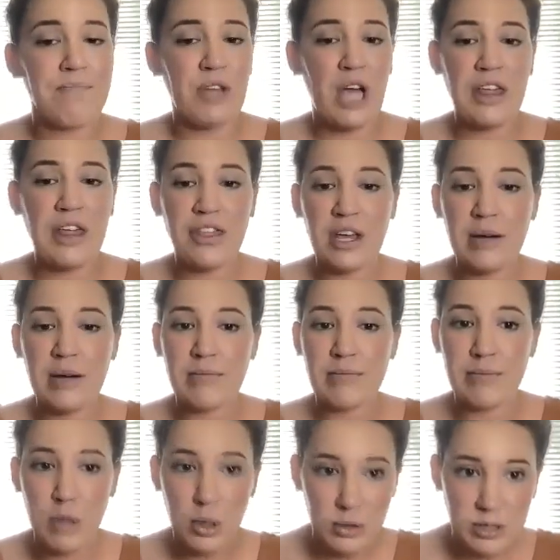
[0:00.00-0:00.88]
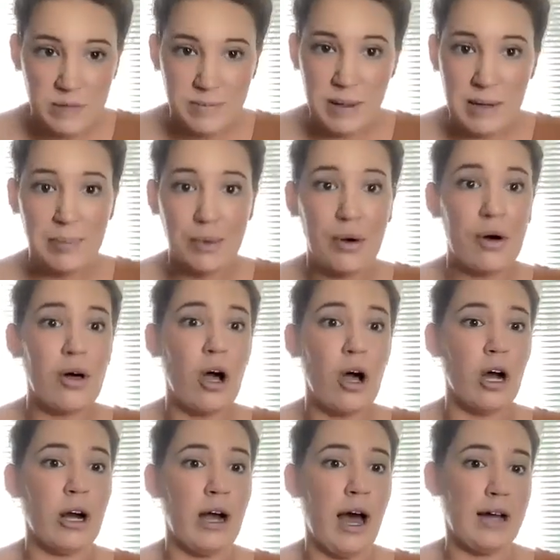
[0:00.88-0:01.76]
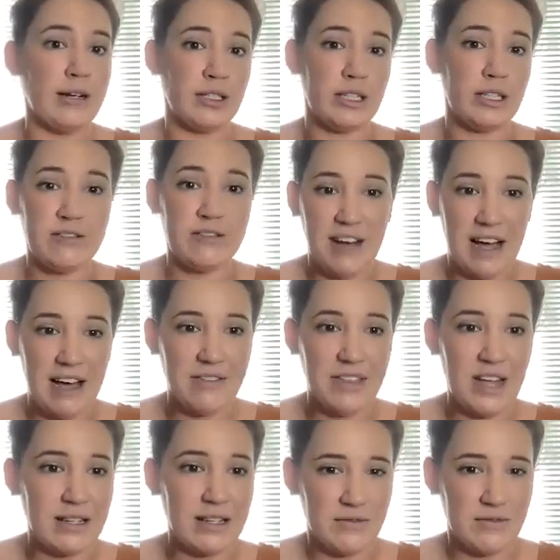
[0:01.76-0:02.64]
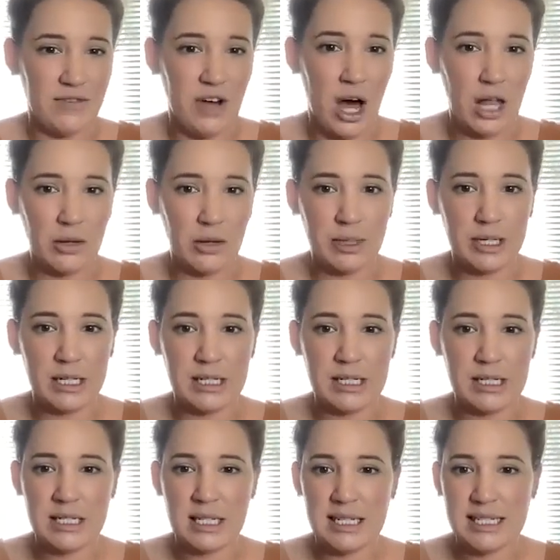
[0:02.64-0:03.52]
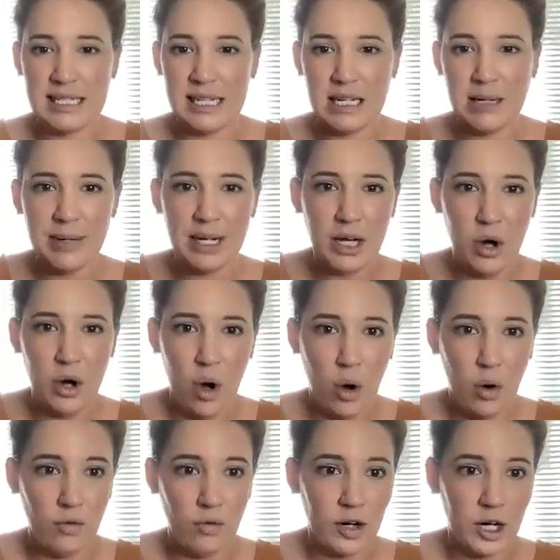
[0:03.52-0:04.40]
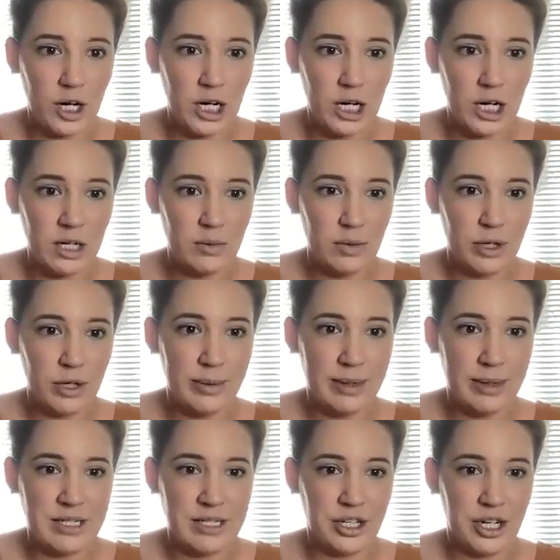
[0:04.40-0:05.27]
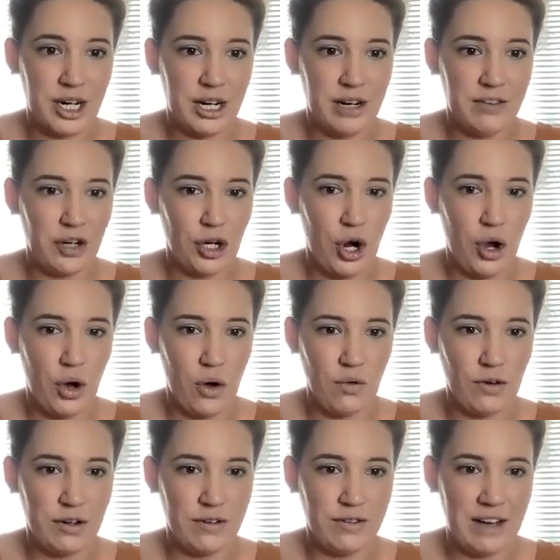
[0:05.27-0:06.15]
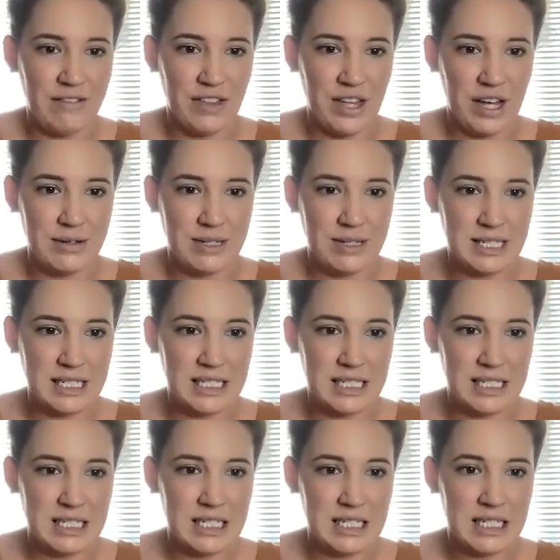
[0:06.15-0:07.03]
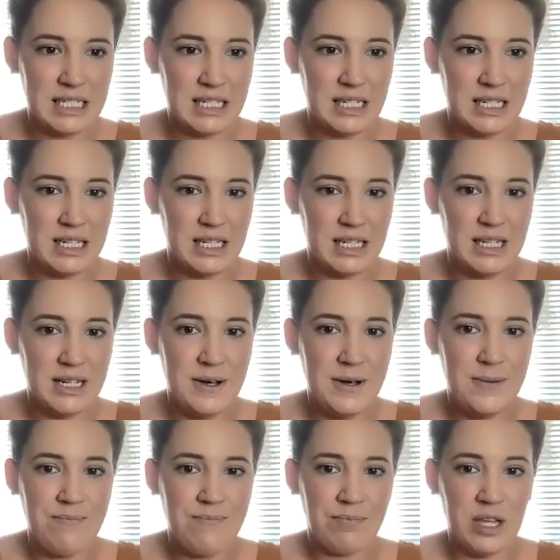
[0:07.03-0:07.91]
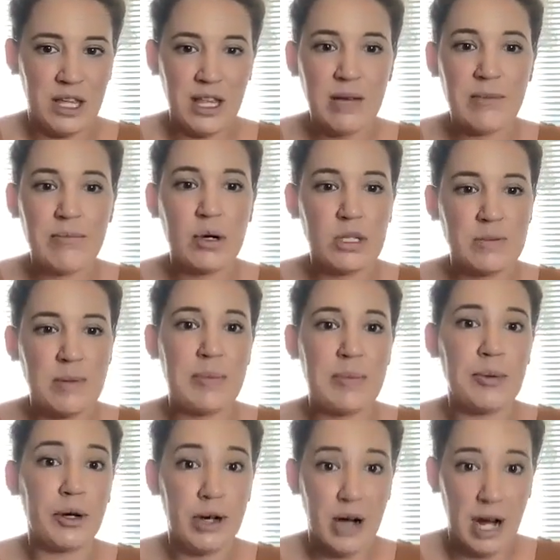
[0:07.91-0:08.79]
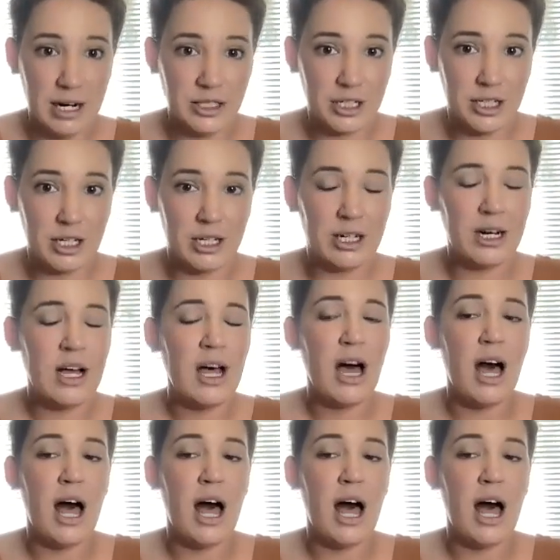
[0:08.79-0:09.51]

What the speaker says: I think most people are under 5,000 followers. Is anybody over? Will you raise your hand if you're over 5,000? I think most people are under.